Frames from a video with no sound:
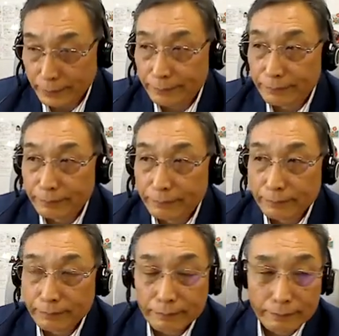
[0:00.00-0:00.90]

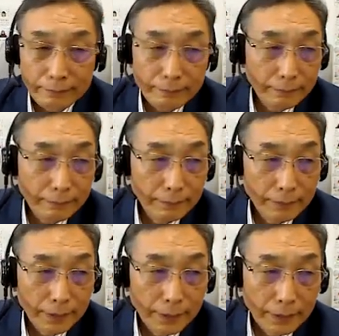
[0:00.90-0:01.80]
introduced,
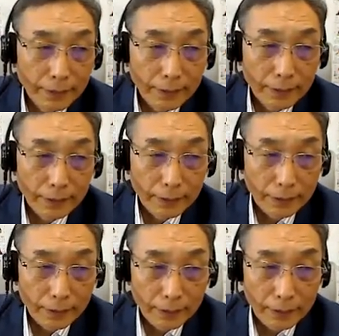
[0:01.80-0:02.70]
but uh, there
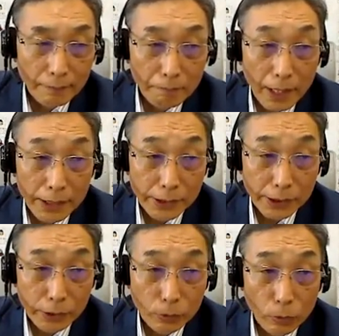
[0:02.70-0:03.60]
was a
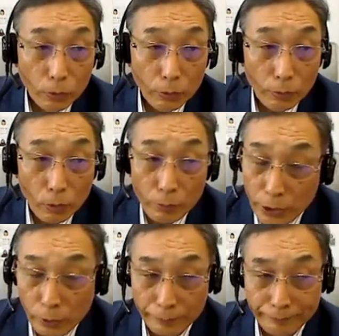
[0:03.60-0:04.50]
prior
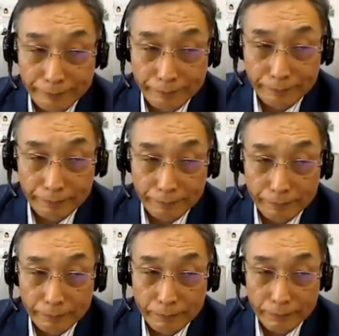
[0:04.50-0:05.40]
and a
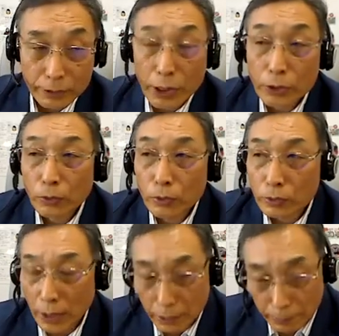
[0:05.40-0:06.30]
research at the two
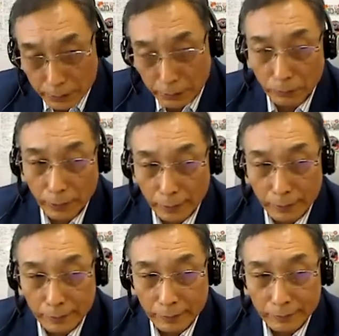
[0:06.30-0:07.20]
pilot
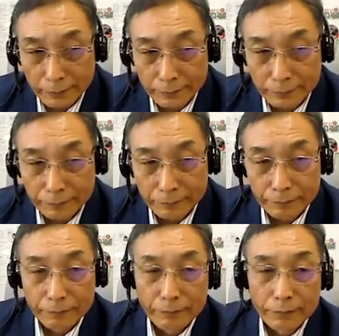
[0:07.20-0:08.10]
schools whether
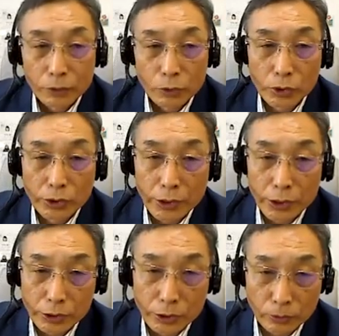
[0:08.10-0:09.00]
this could be
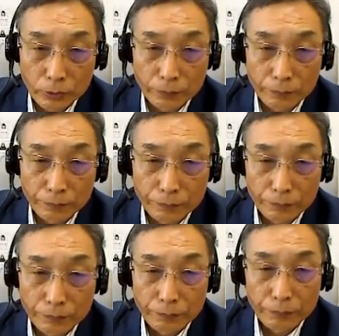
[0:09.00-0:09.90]
feasible or not.